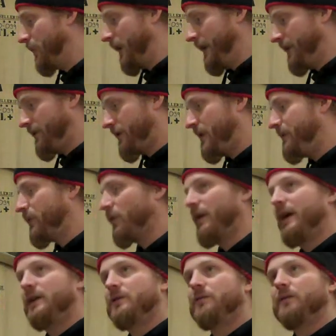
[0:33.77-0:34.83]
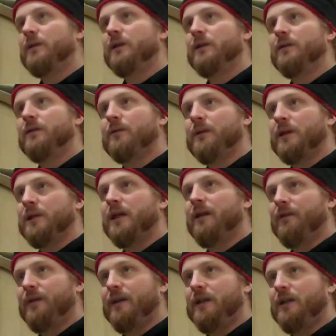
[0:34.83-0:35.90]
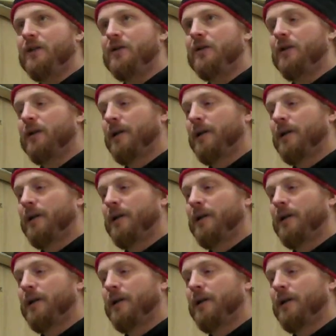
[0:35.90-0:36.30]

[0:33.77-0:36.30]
blend of Kiefer Ranch with the 10 vintage.